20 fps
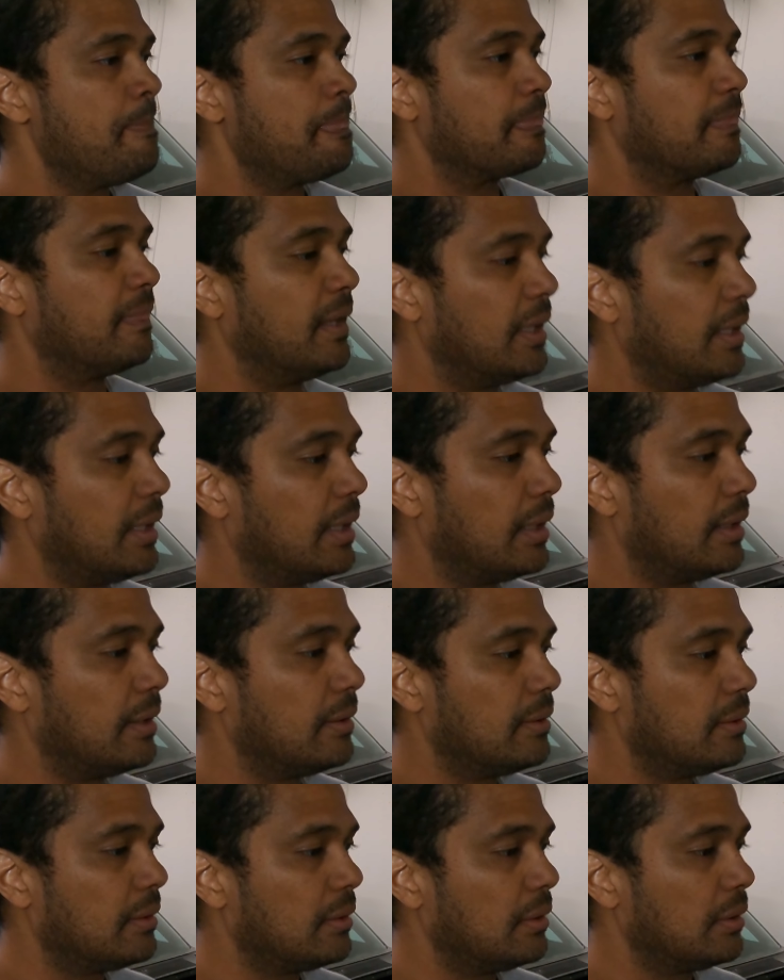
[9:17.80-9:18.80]

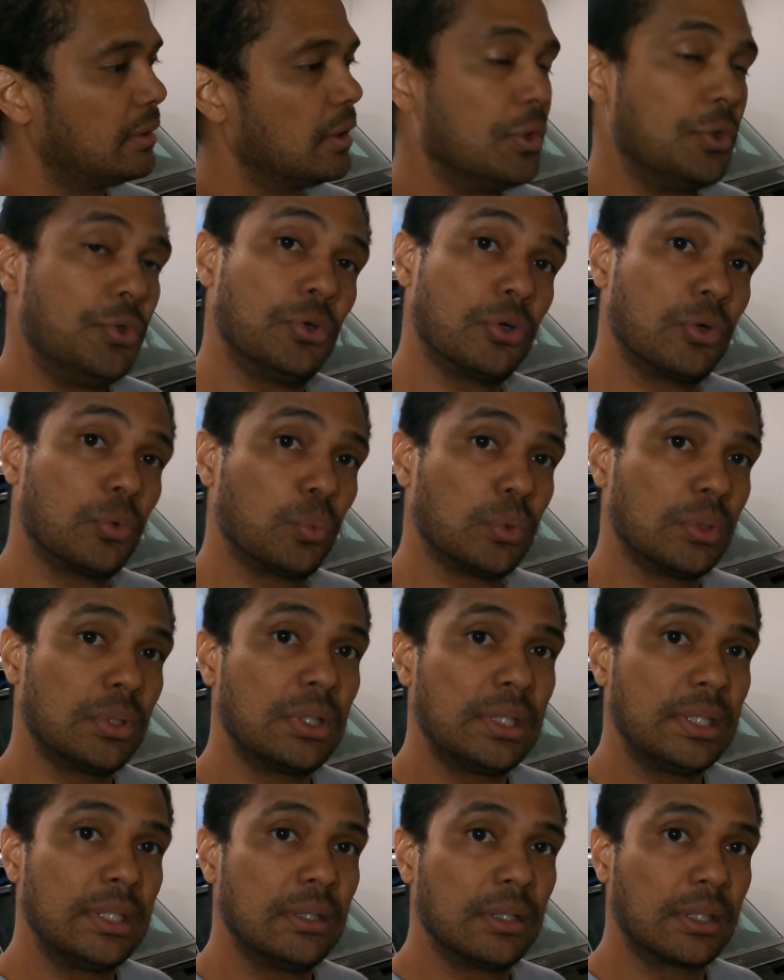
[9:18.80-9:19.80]
then you're
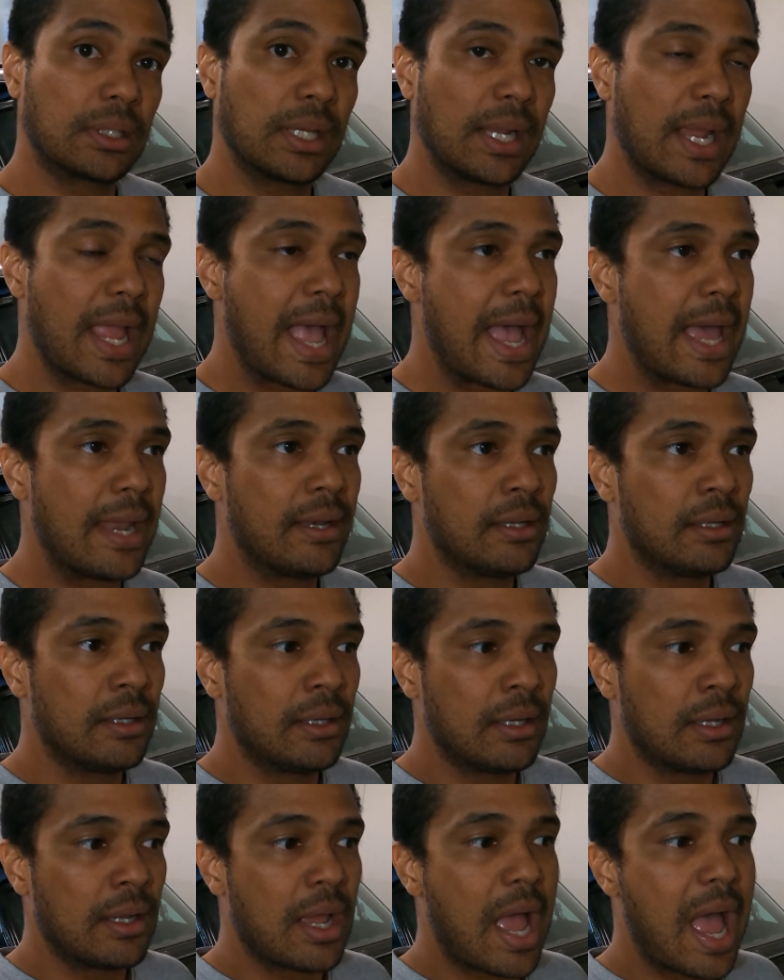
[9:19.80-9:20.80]
really looking at
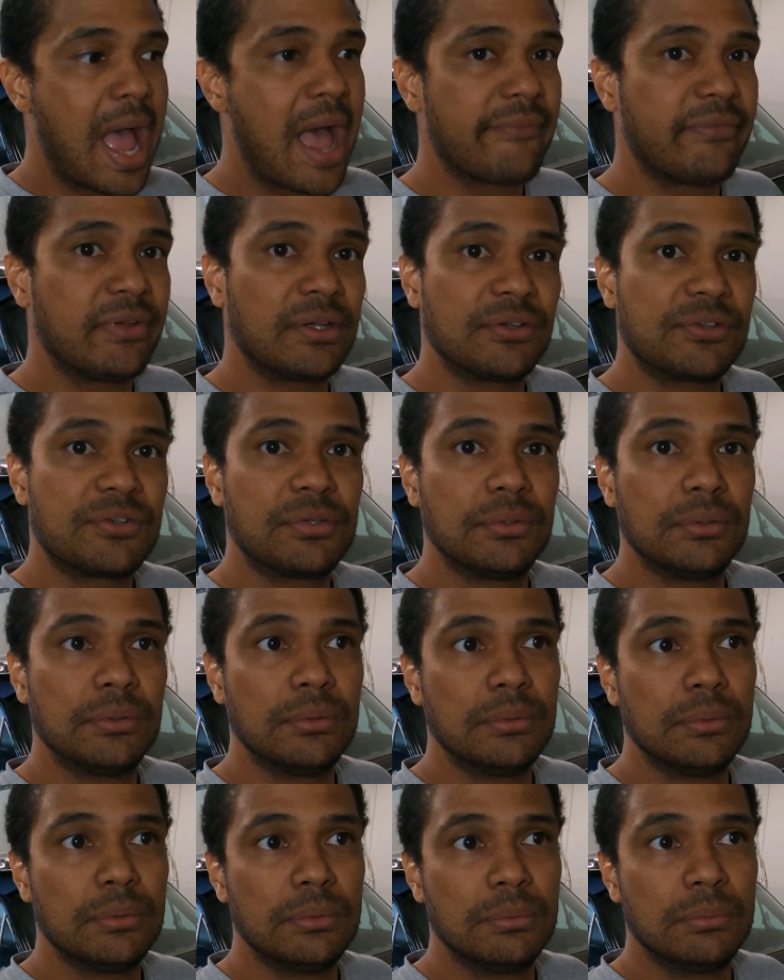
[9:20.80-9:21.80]
having
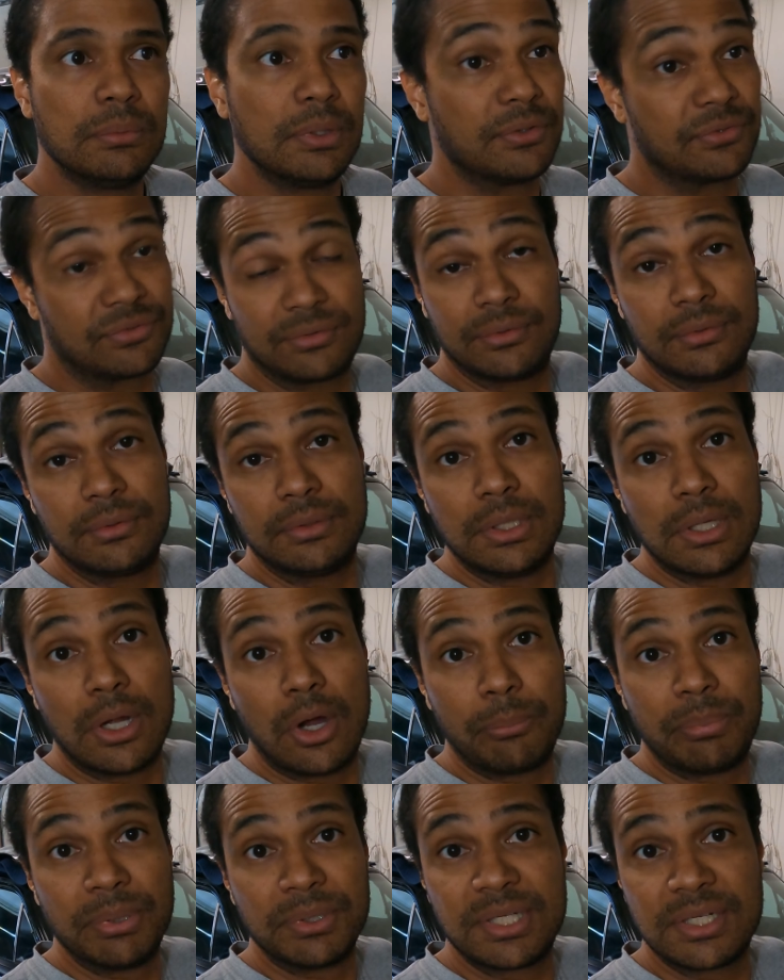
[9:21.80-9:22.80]
to, you know,
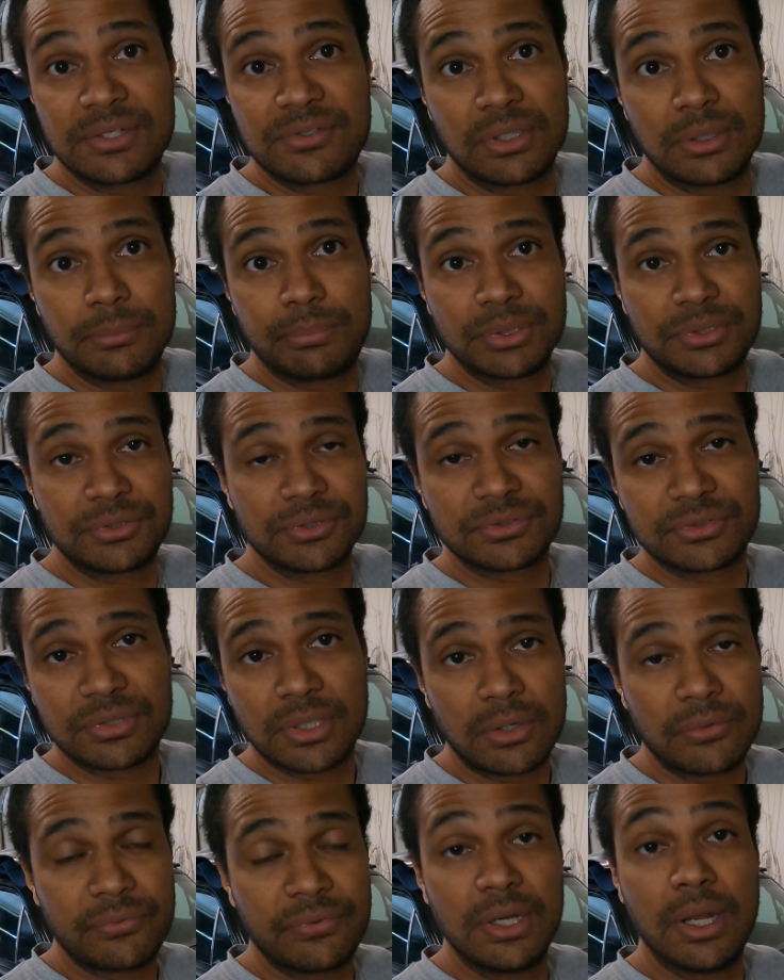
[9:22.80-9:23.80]
potentially put
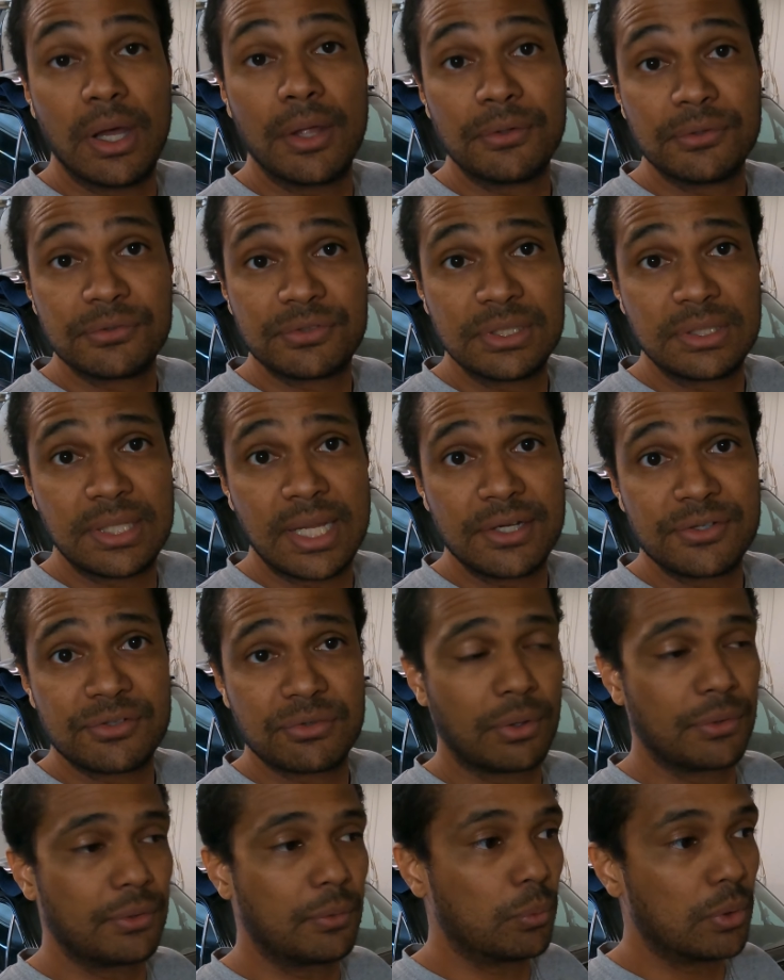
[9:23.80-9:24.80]
yourself and others in danger
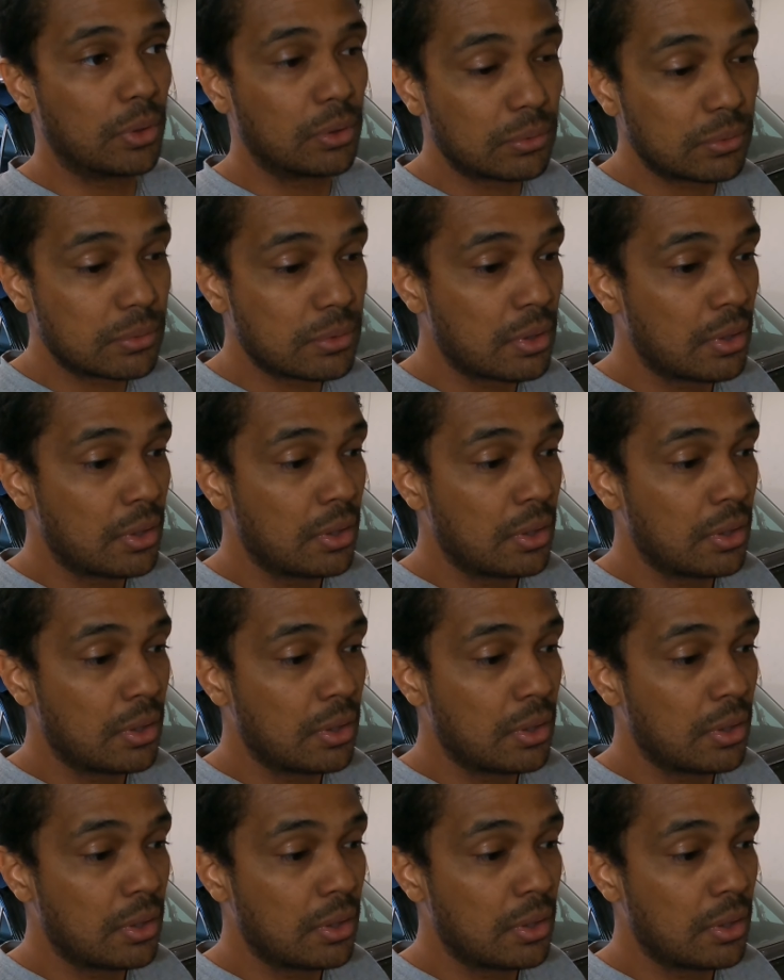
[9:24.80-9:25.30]
on the road,